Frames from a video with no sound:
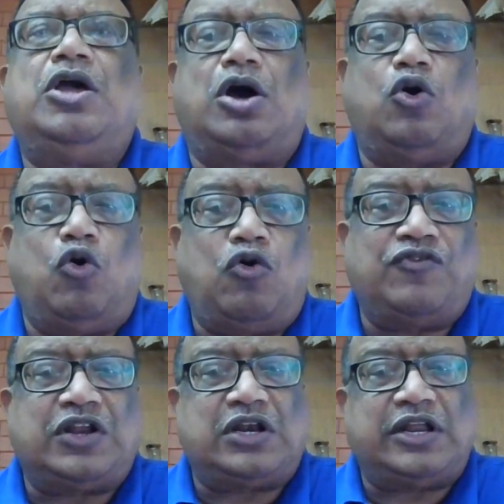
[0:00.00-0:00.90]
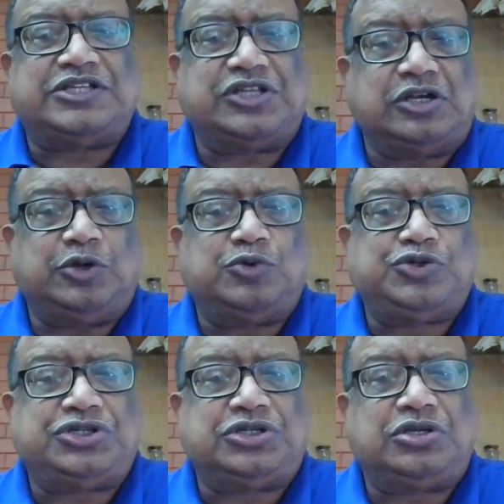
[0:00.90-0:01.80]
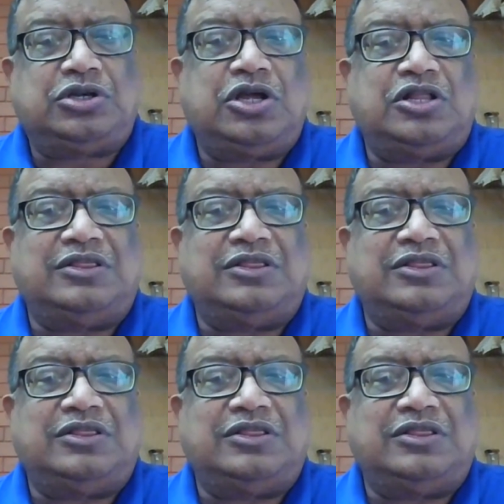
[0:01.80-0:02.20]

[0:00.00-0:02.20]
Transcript: an overlay solution